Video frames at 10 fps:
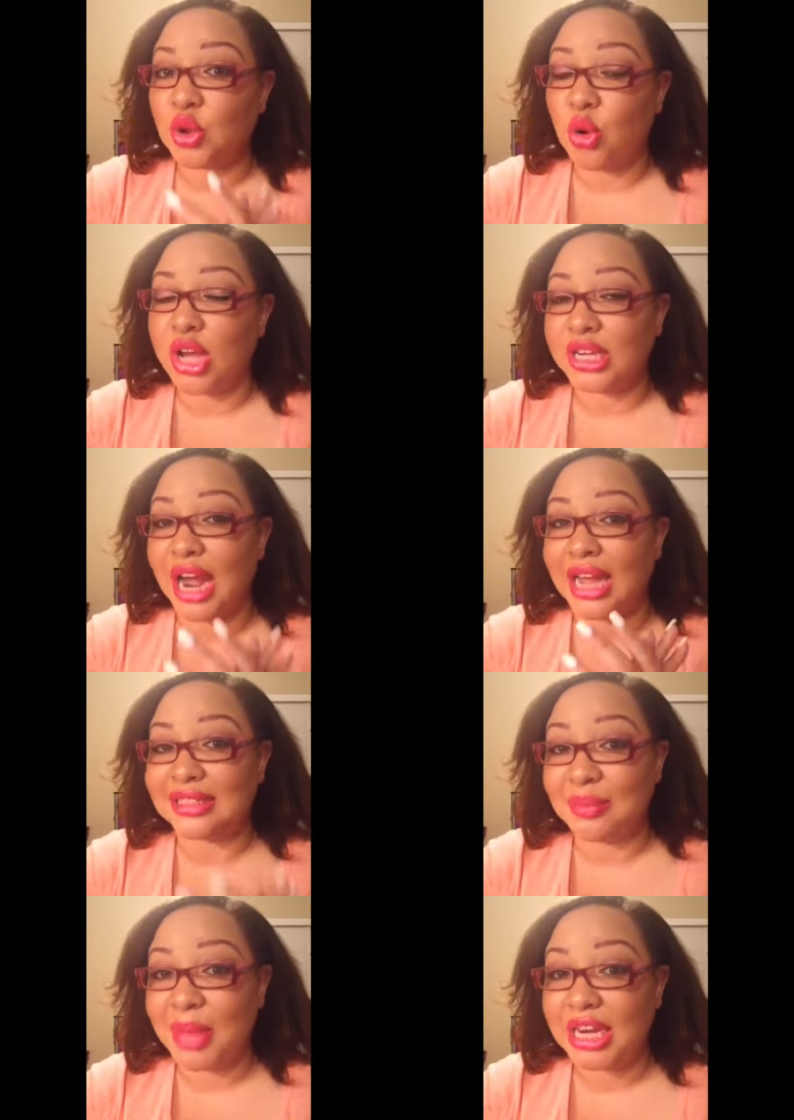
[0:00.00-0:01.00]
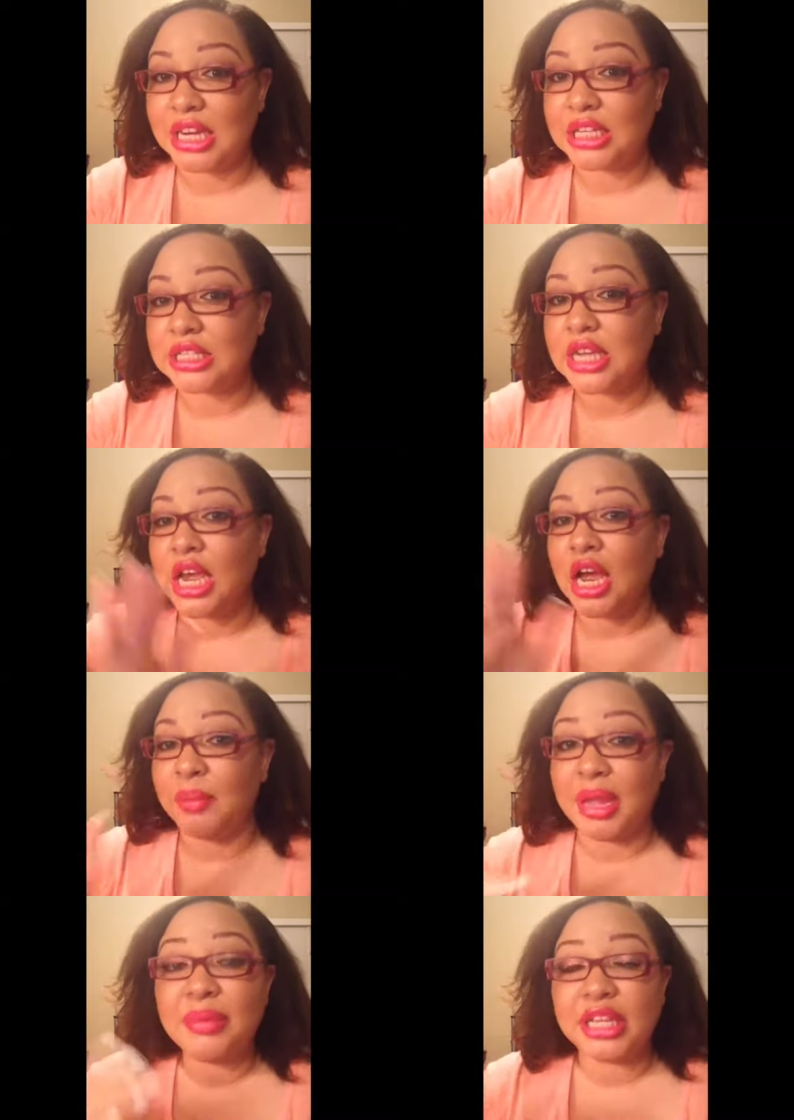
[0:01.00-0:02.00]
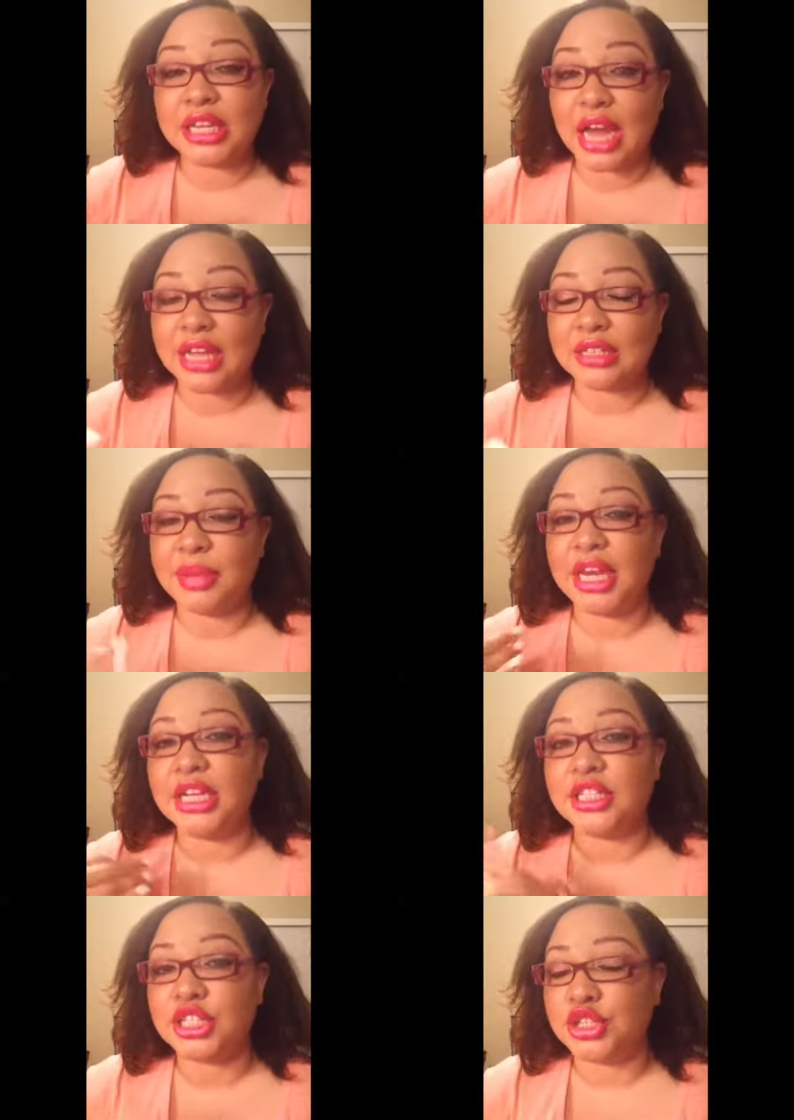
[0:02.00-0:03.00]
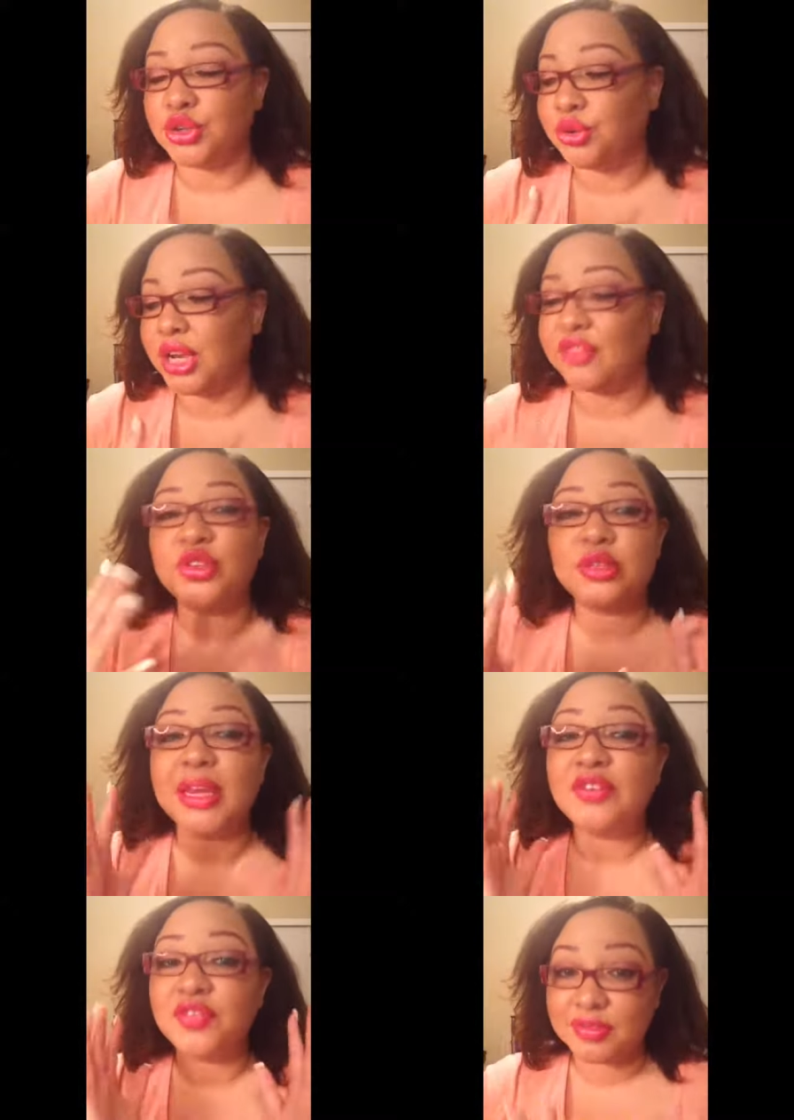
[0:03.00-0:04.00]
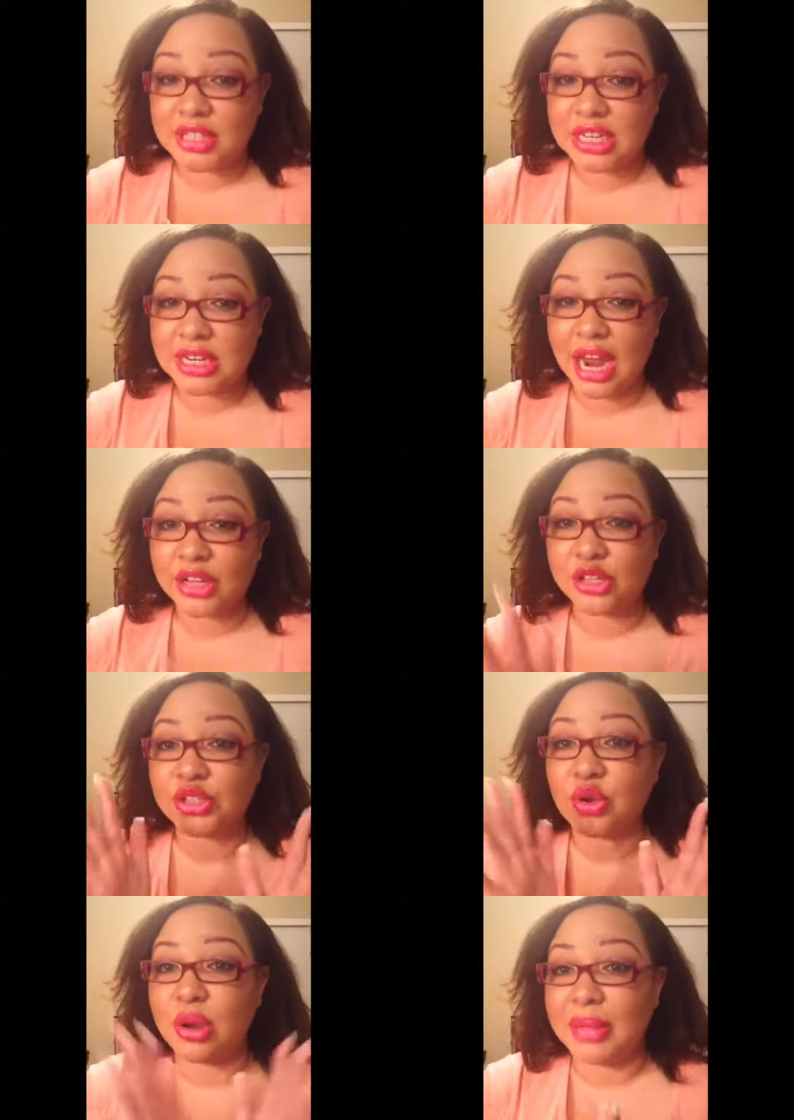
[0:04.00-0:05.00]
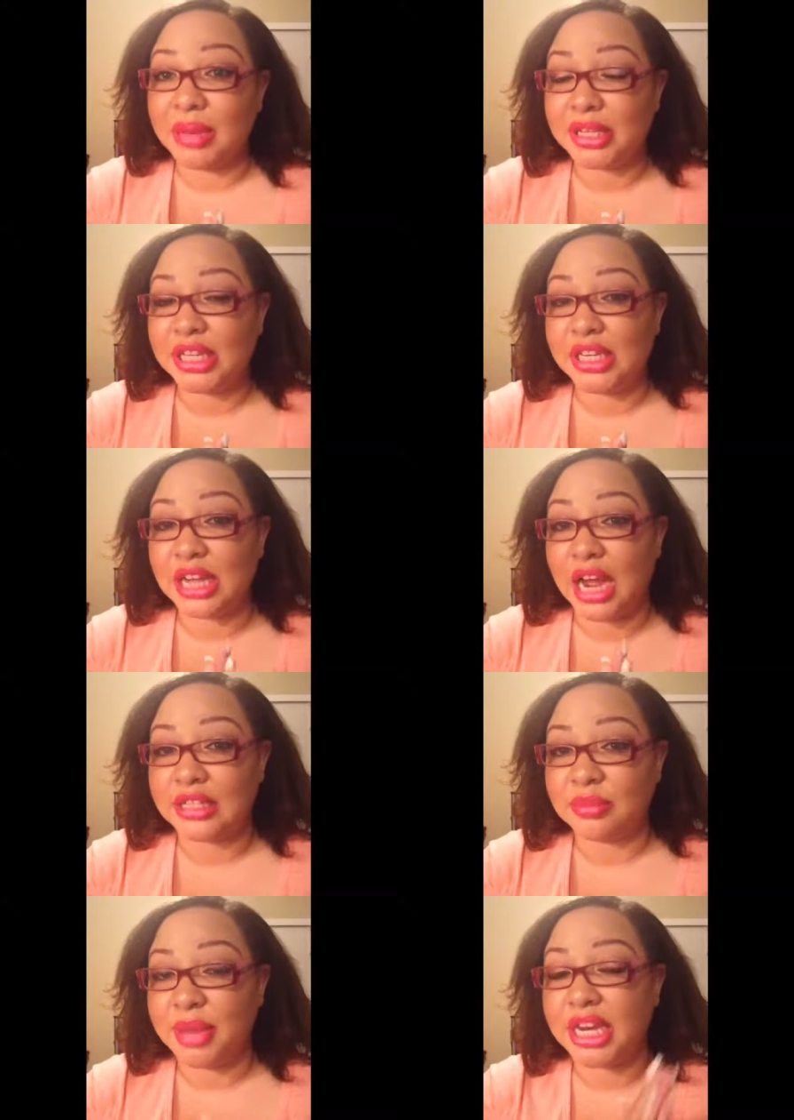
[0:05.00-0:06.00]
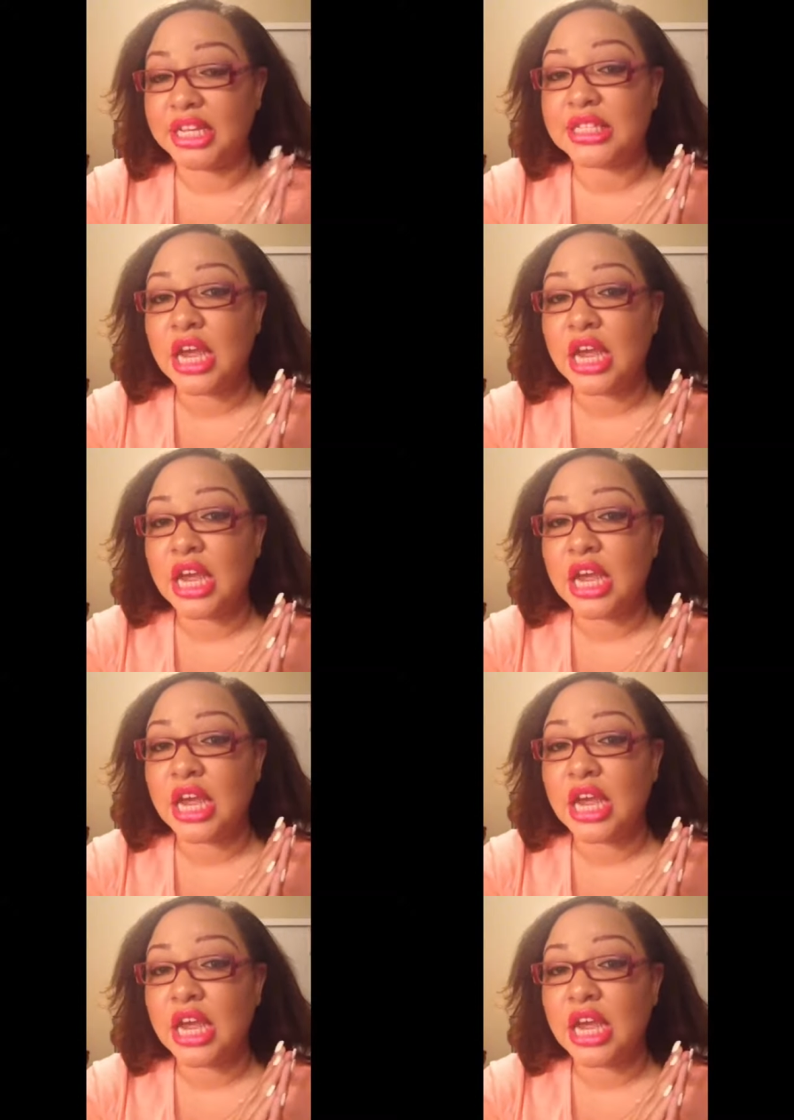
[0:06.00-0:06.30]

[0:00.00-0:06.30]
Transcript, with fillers: on cosmetics, Maybelline Cosmetics, you if you spend $15 on Maybelline Cosmetics,